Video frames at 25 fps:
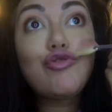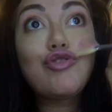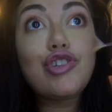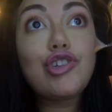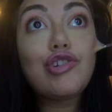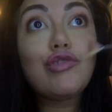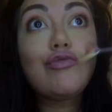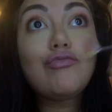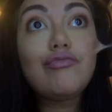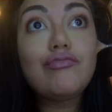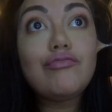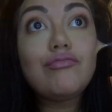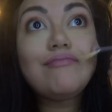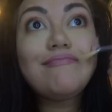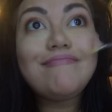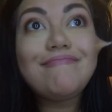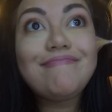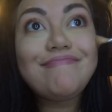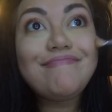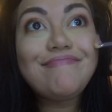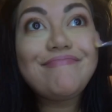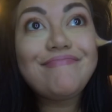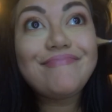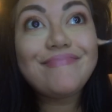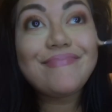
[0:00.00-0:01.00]
too.
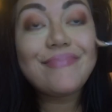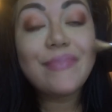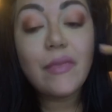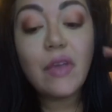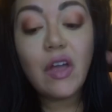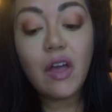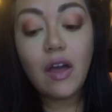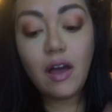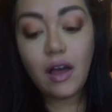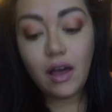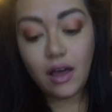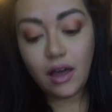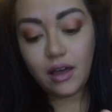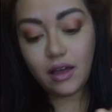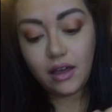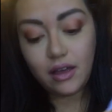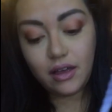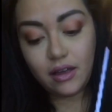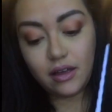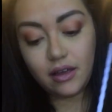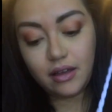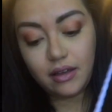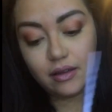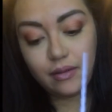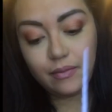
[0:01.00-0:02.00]

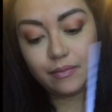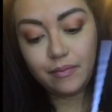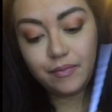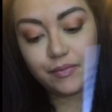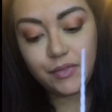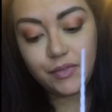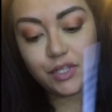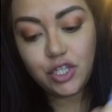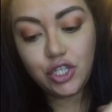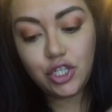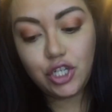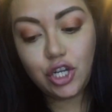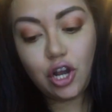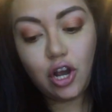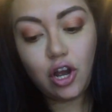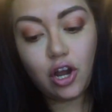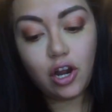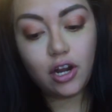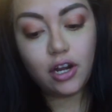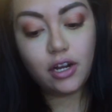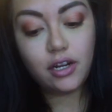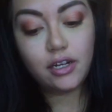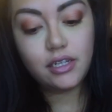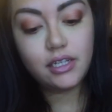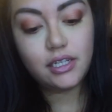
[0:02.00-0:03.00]

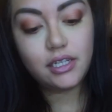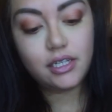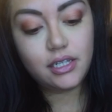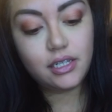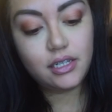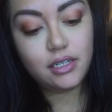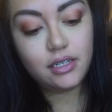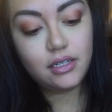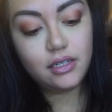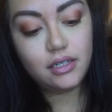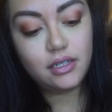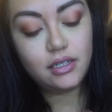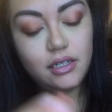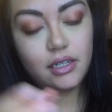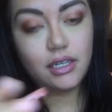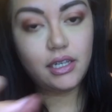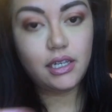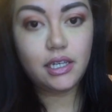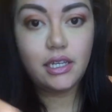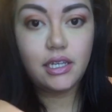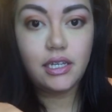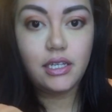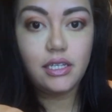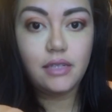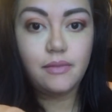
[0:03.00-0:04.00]
Tarte
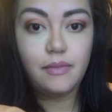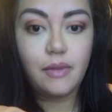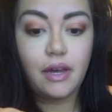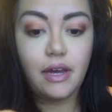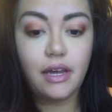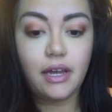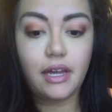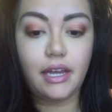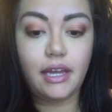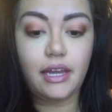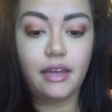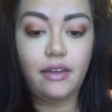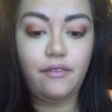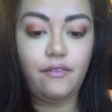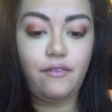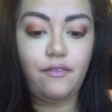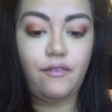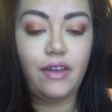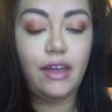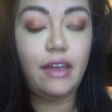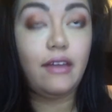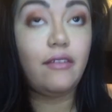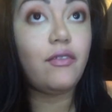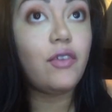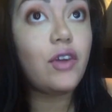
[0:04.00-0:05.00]
is my
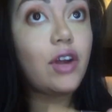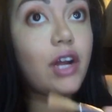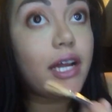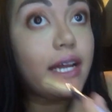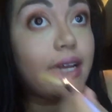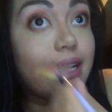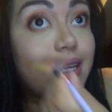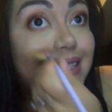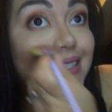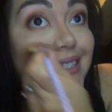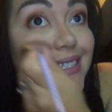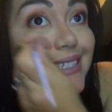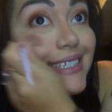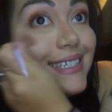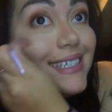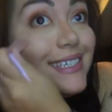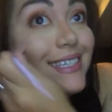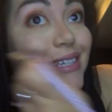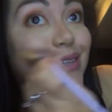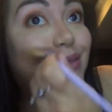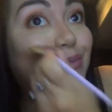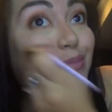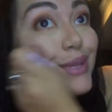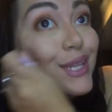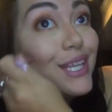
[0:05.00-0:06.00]
favorite
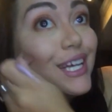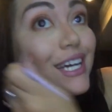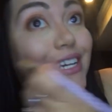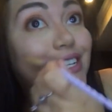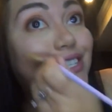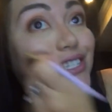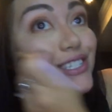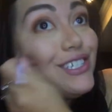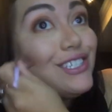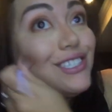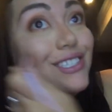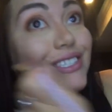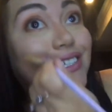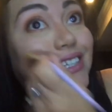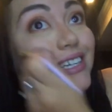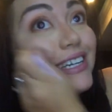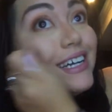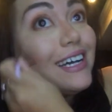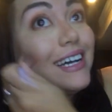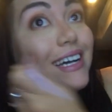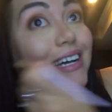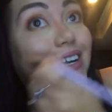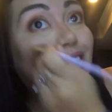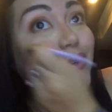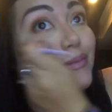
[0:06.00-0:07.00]
blush.
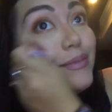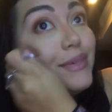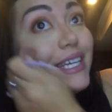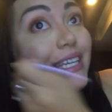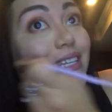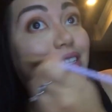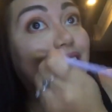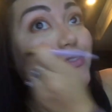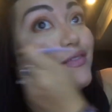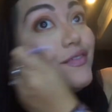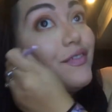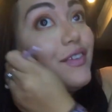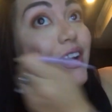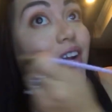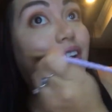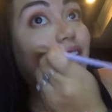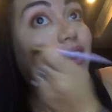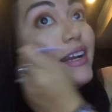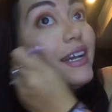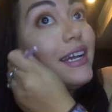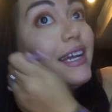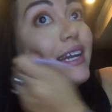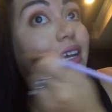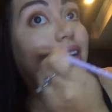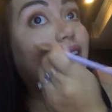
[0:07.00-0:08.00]
It's
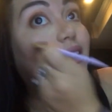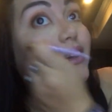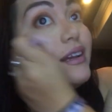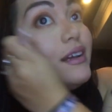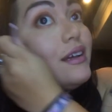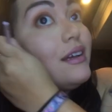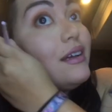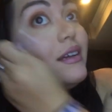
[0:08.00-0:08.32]
very